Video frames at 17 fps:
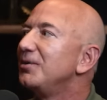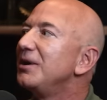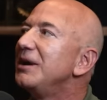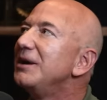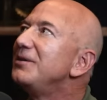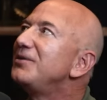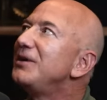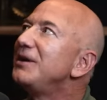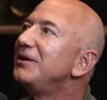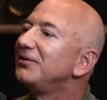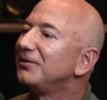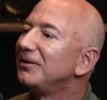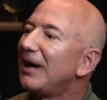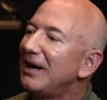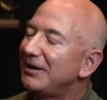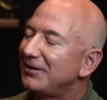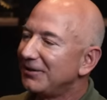in things
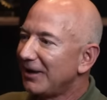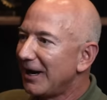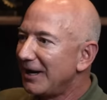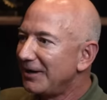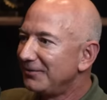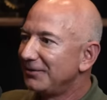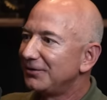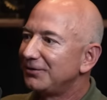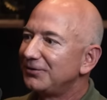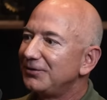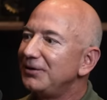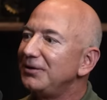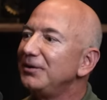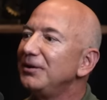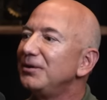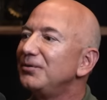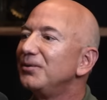like the height of the
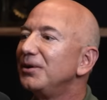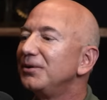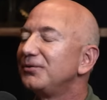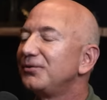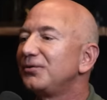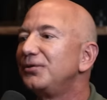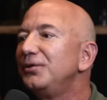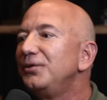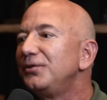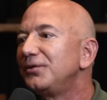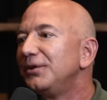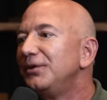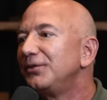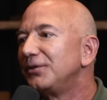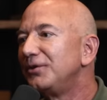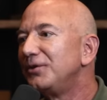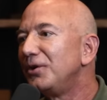ceiling where truth
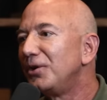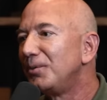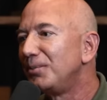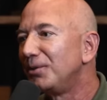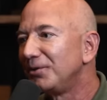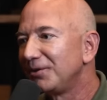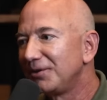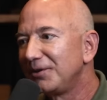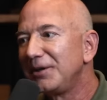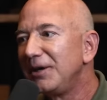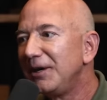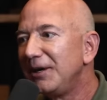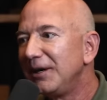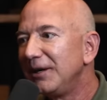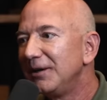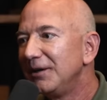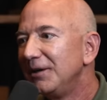is a knowable
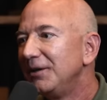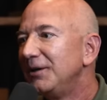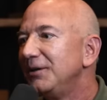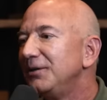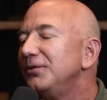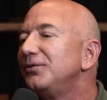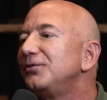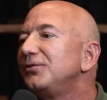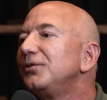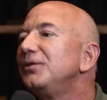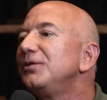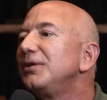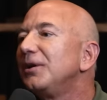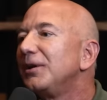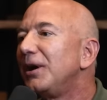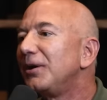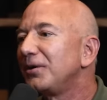thing, mm-hmm. you
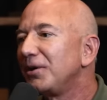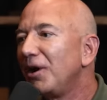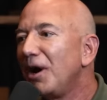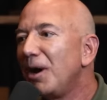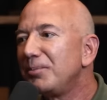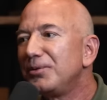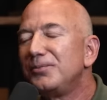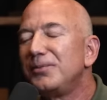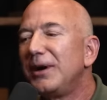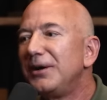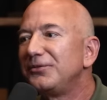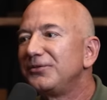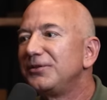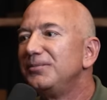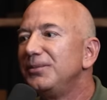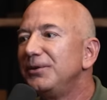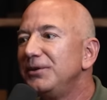shouldn't allow
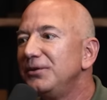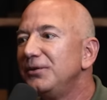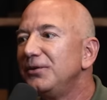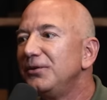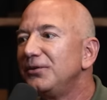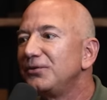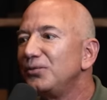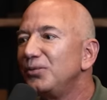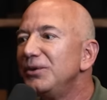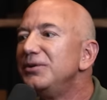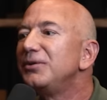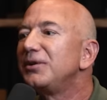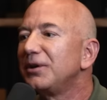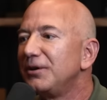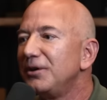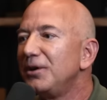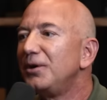compromise to be used when you
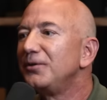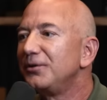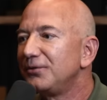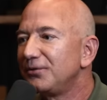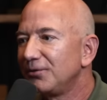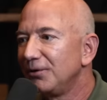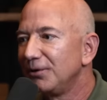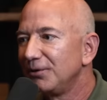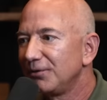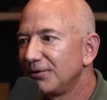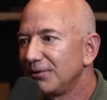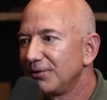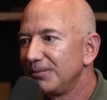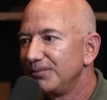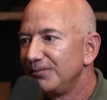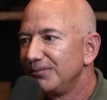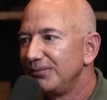can know the
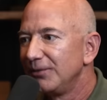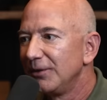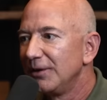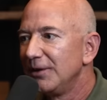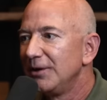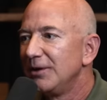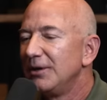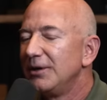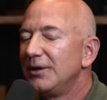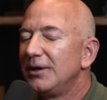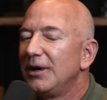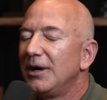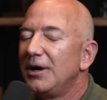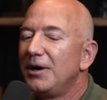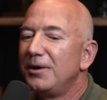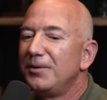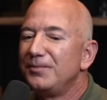truth. Mm-hmm.
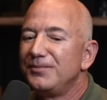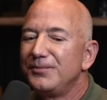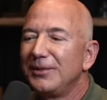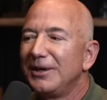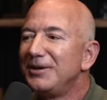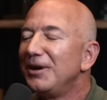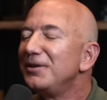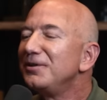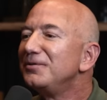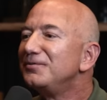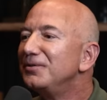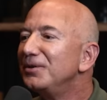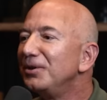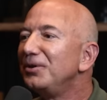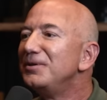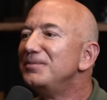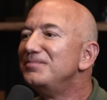Another
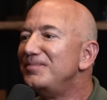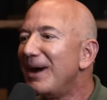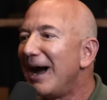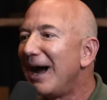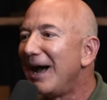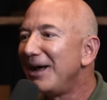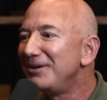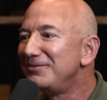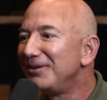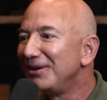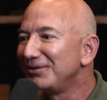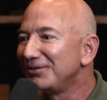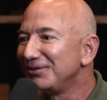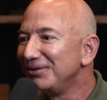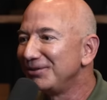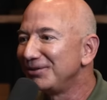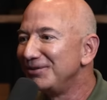really bad
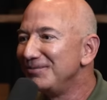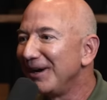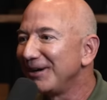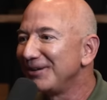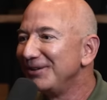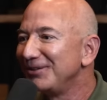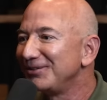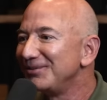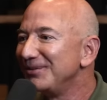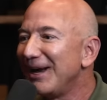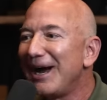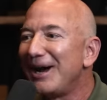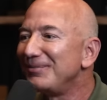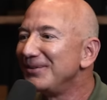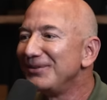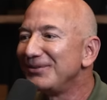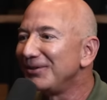resolution mechanism that
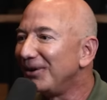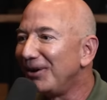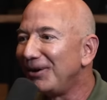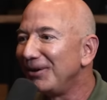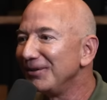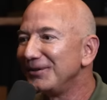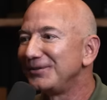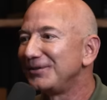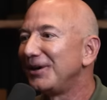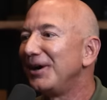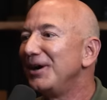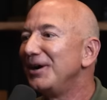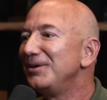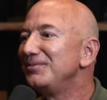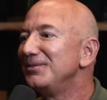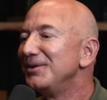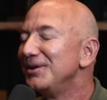happens all the
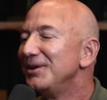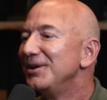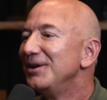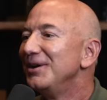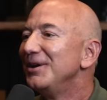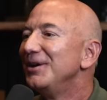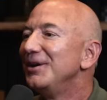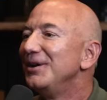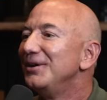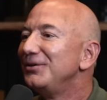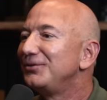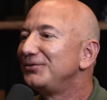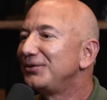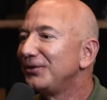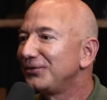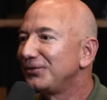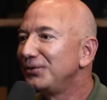time
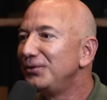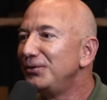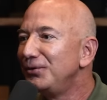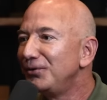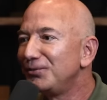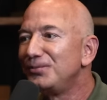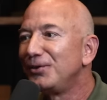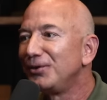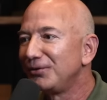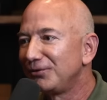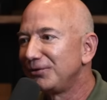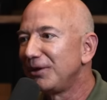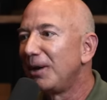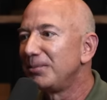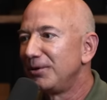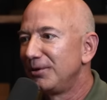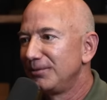is just who's more
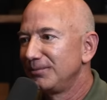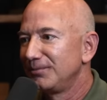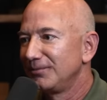stubborn.